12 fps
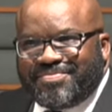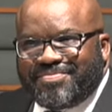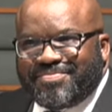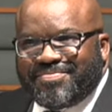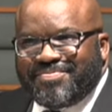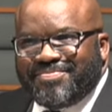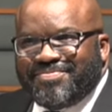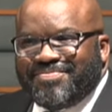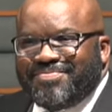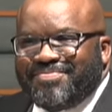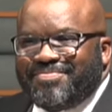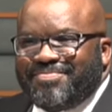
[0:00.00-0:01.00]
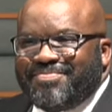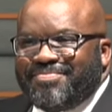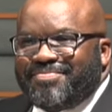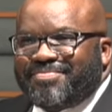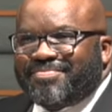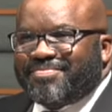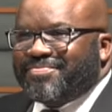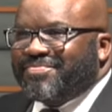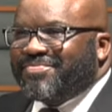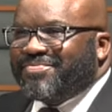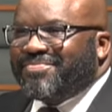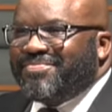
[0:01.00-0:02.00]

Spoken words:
No one is speaking in this clip.